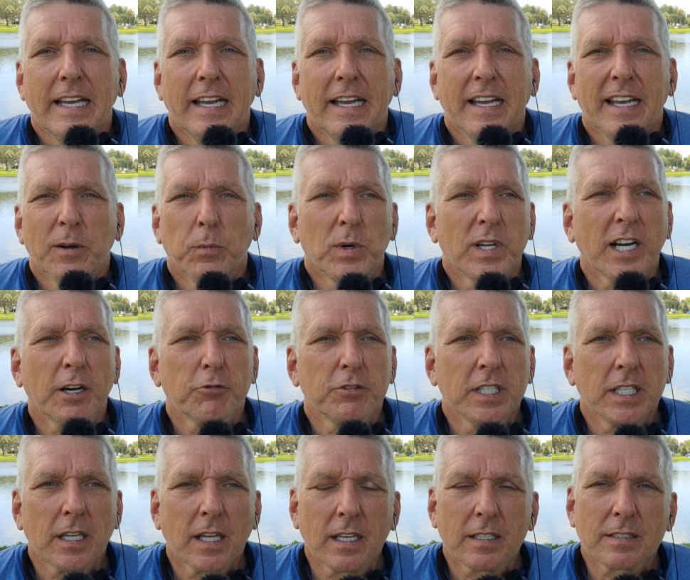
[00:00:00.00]
And when I
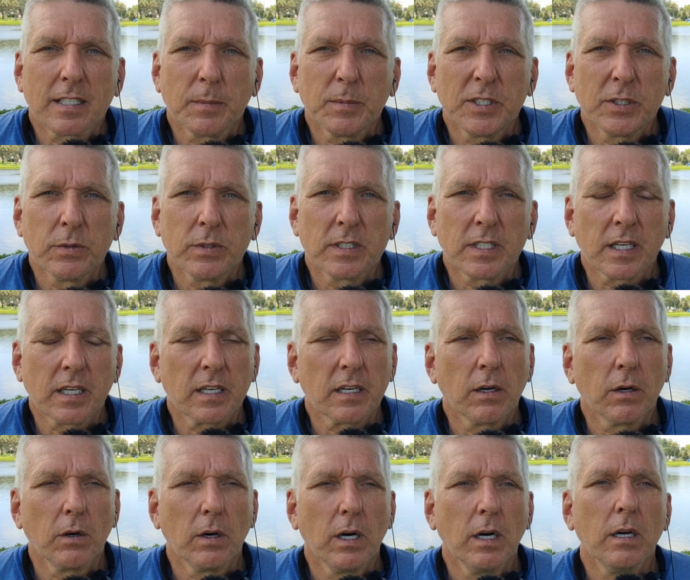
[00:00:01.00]
realize I'm doing that, I
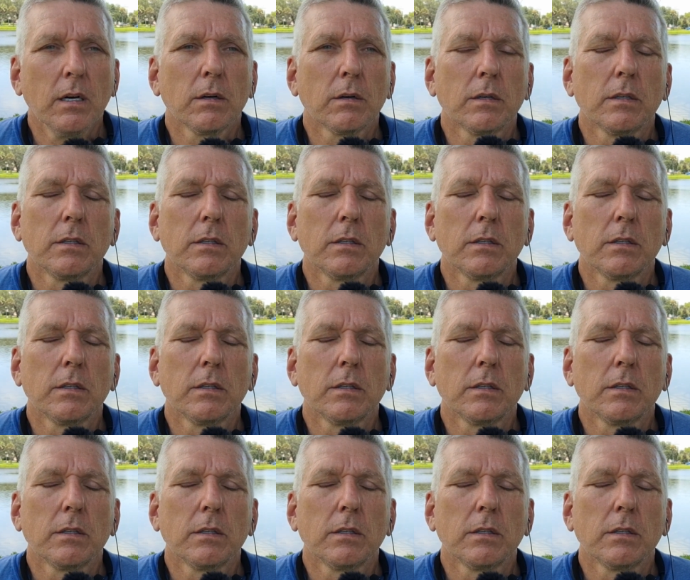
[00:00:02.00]
go, oh,